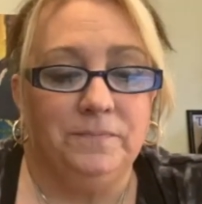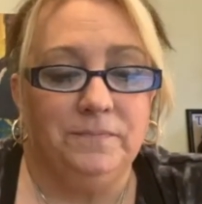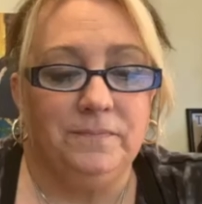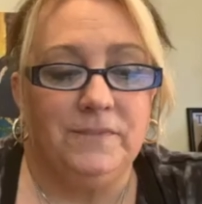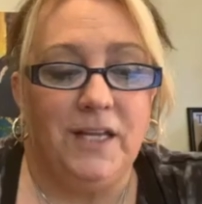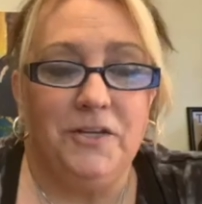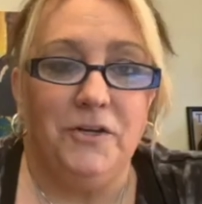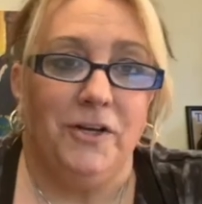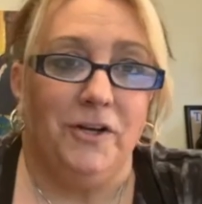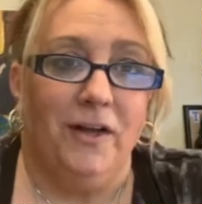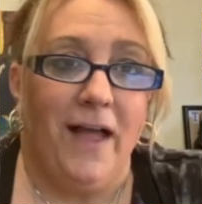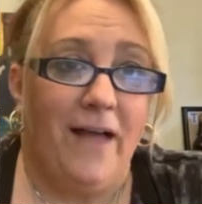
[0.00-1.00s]
then you can
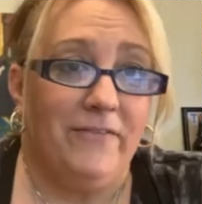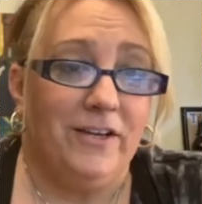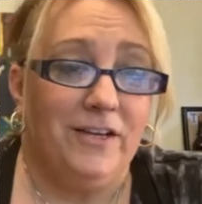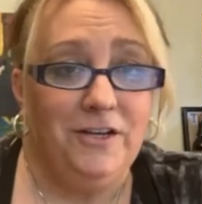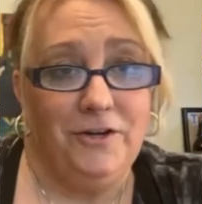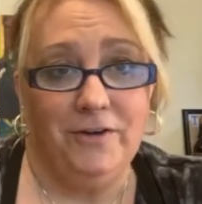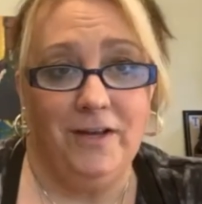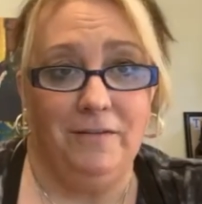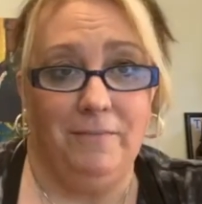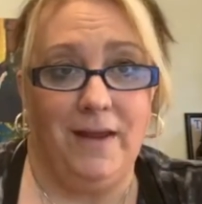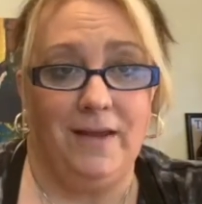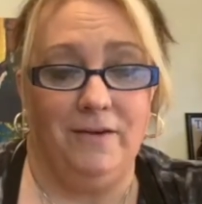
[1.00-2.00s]
all have it, and you can
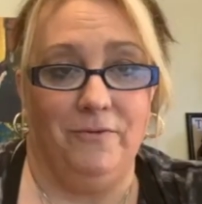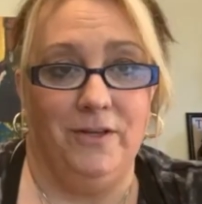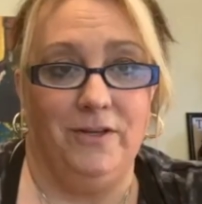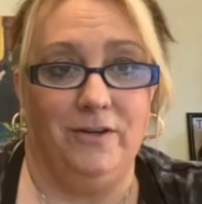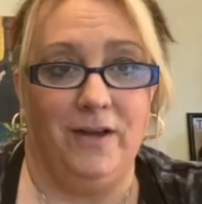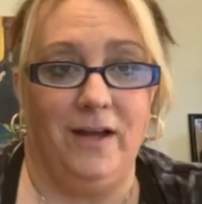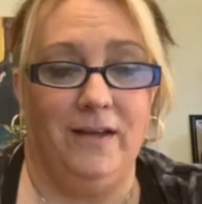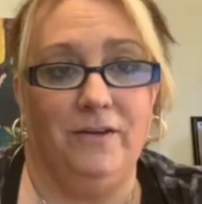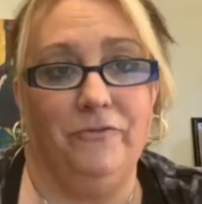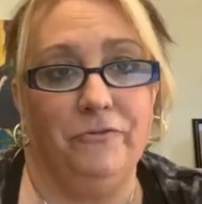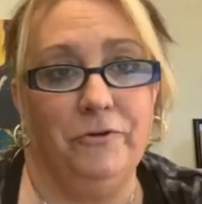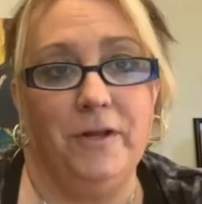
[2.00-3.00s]
make it when you're not in a
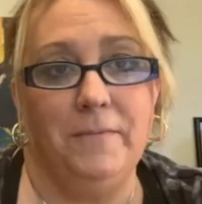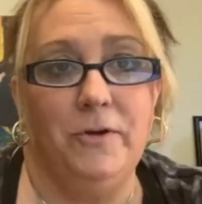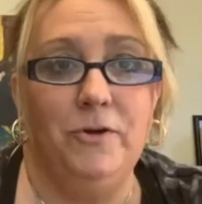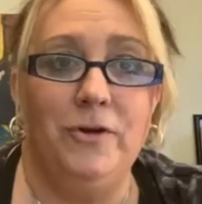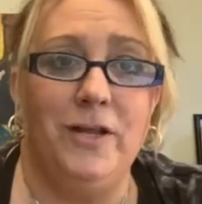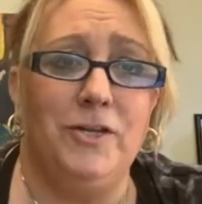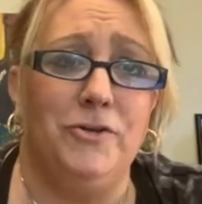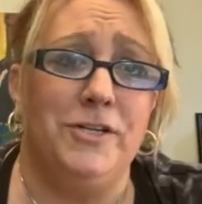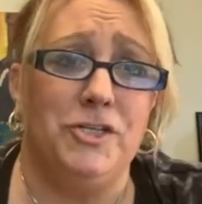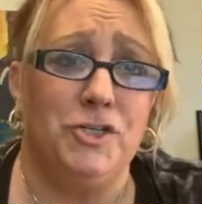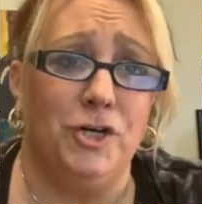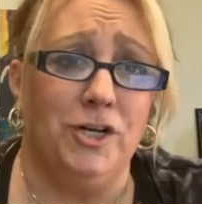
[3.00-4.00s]
fruity mood and you're in a
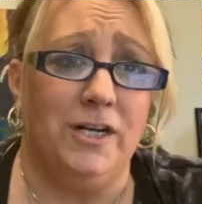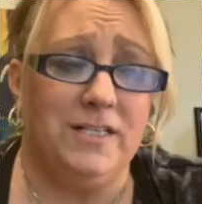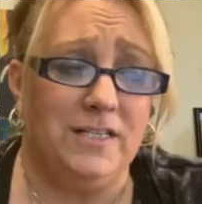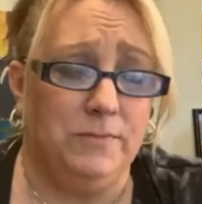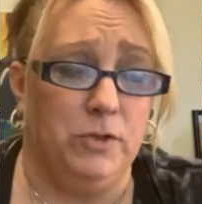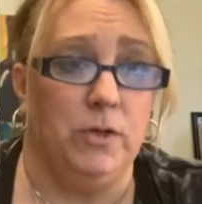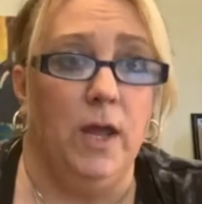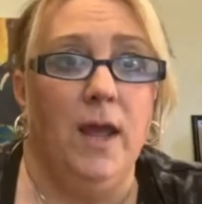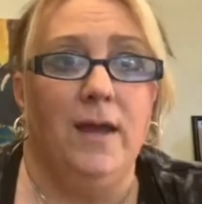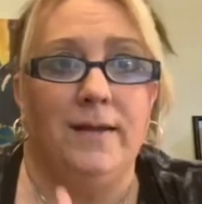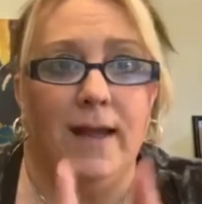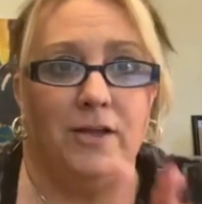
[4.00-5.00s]
chocolatey mood.
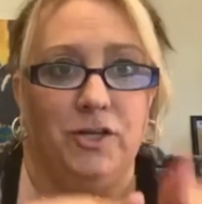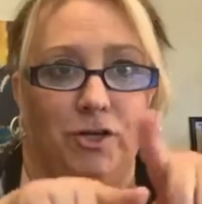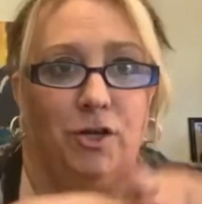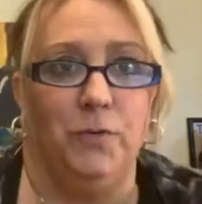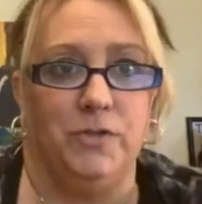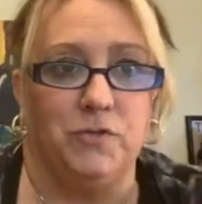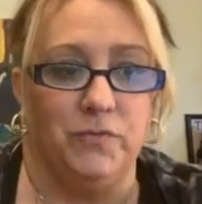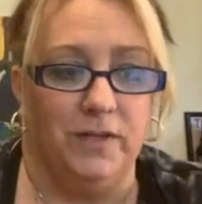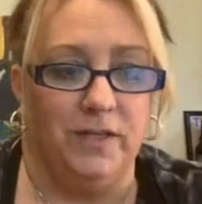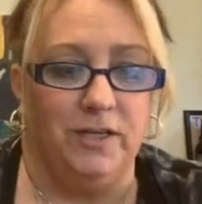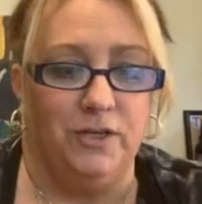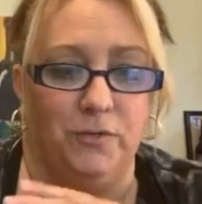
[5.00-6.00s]
Now, you know what's
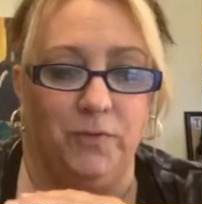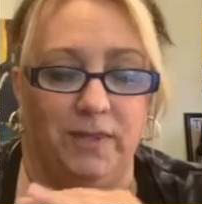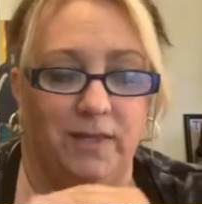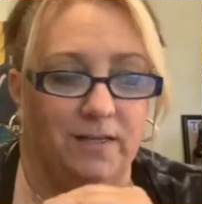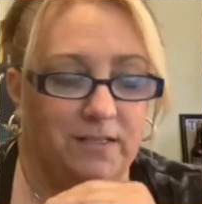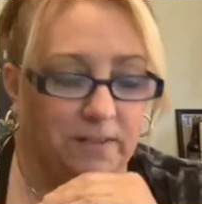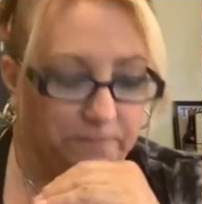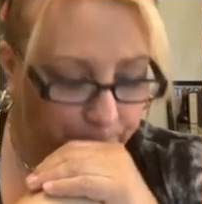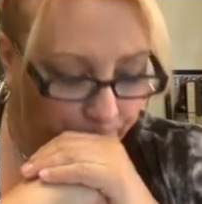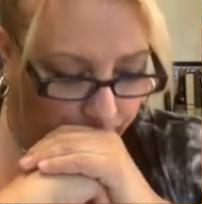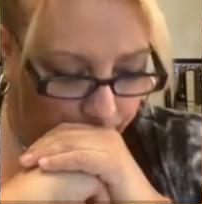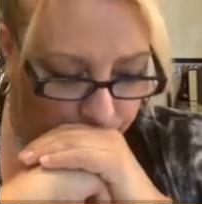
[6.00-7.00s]
really good with this?
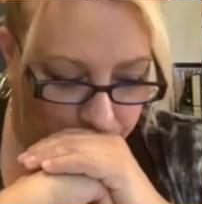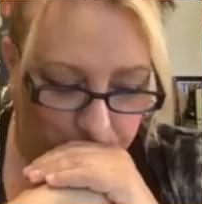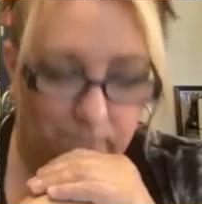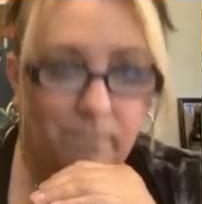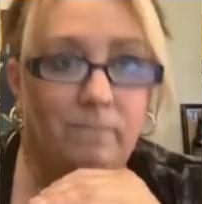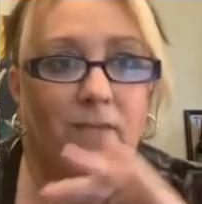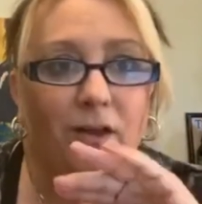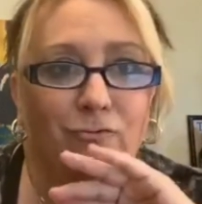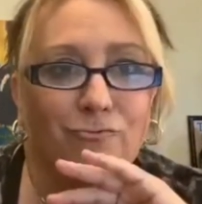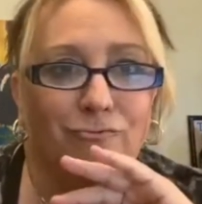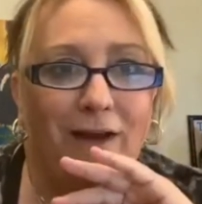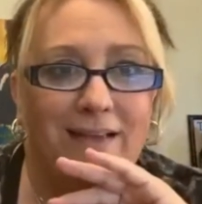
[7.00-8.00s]

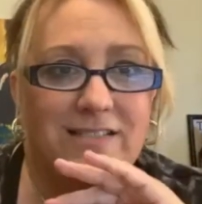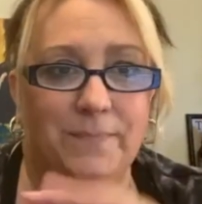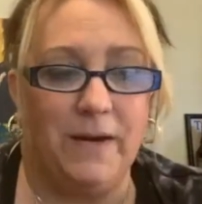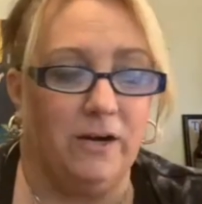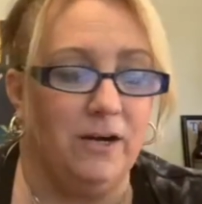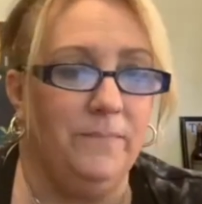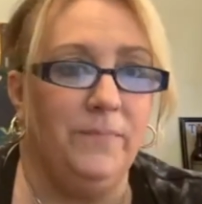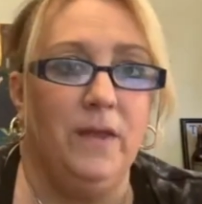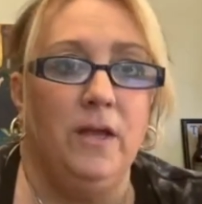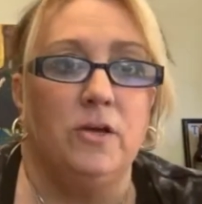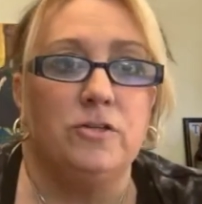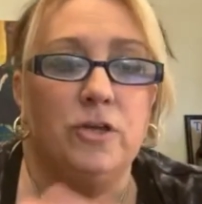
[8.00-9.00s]
Raspberry.
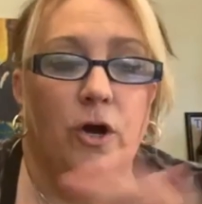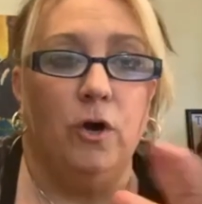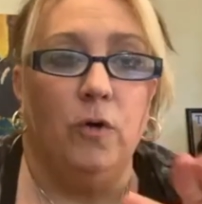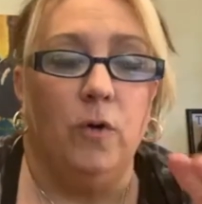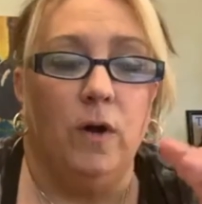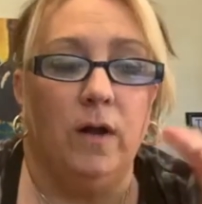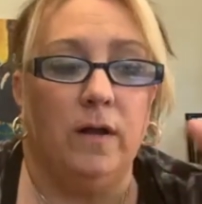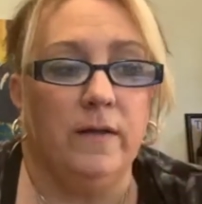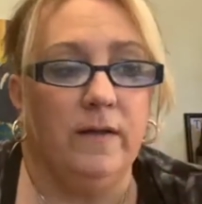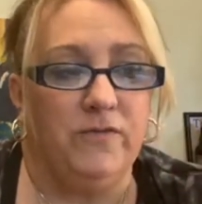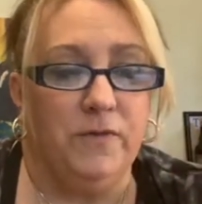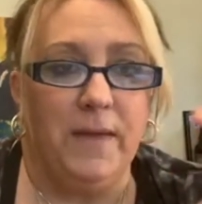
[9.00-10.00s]
So
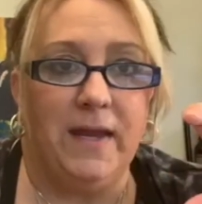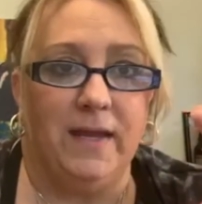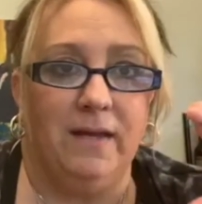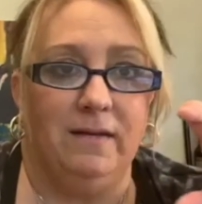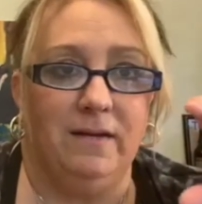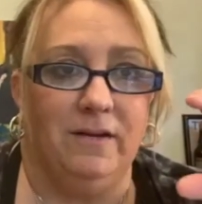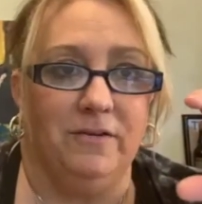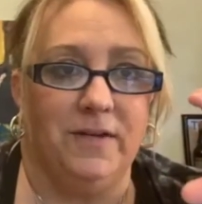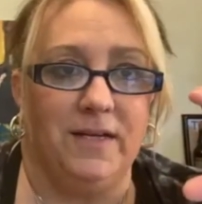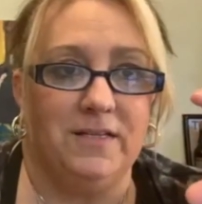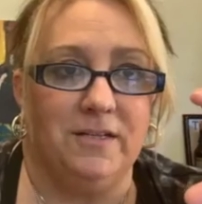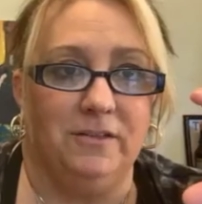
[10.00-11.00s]
if you make it, you know,
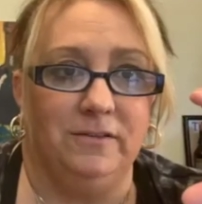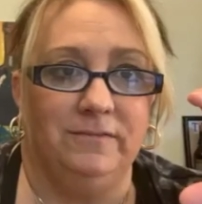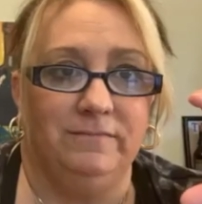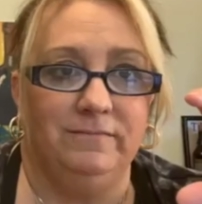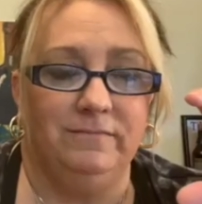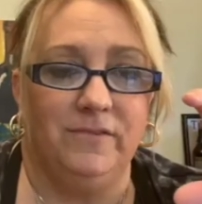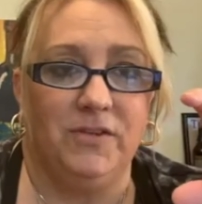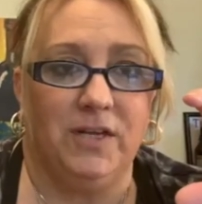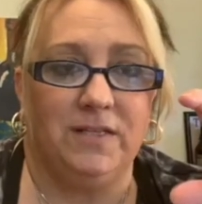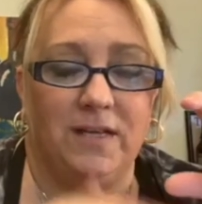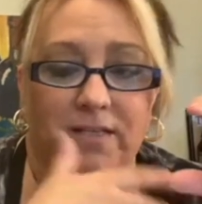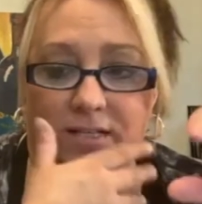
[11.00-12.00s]
nice little thick,
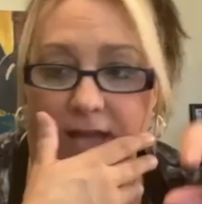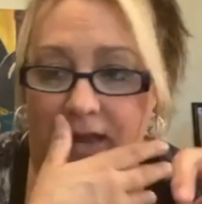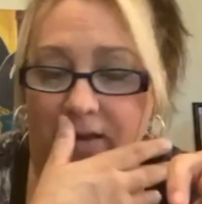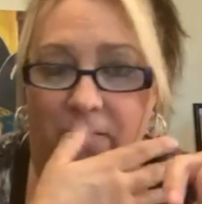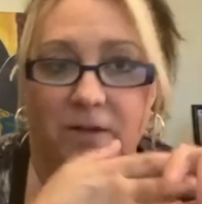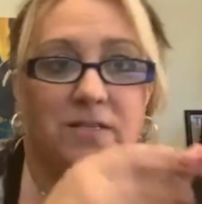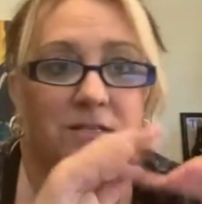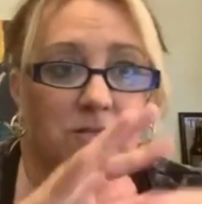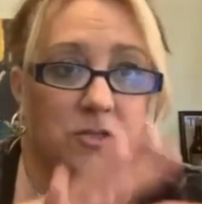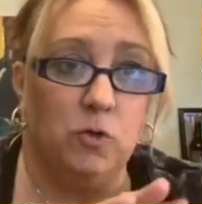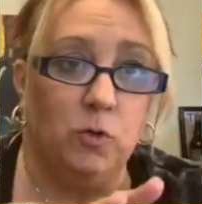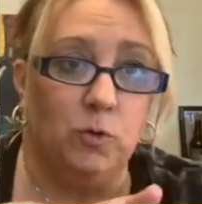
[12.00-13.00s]
dense cake, once it's
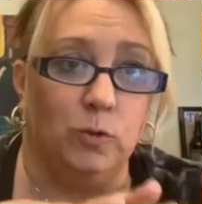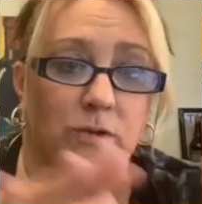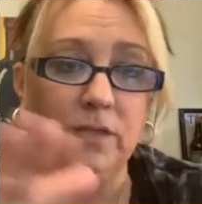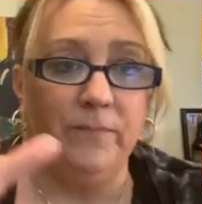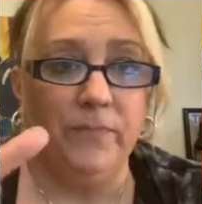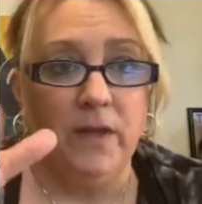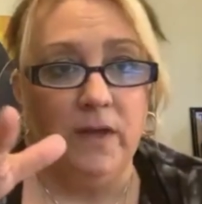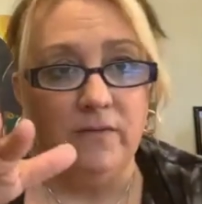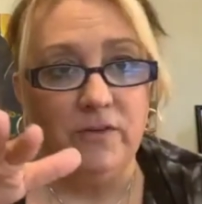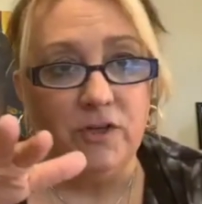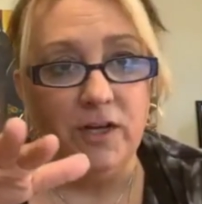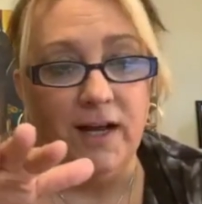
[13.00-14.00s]
cooled, if
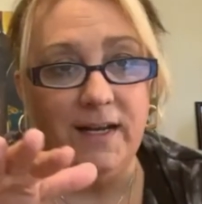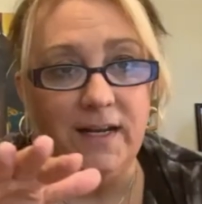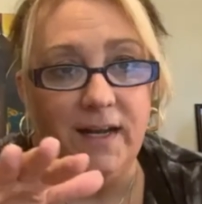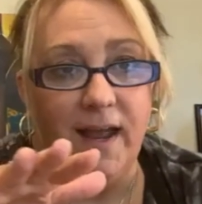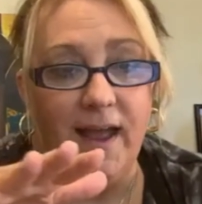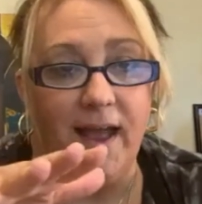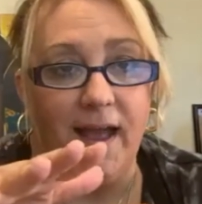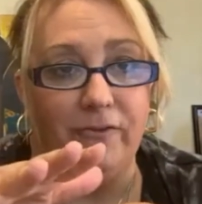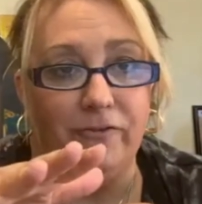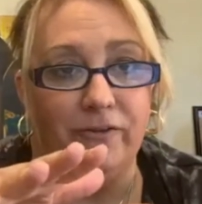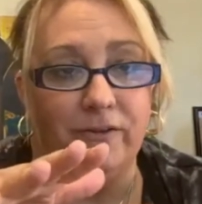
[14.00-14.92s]
you cut it in half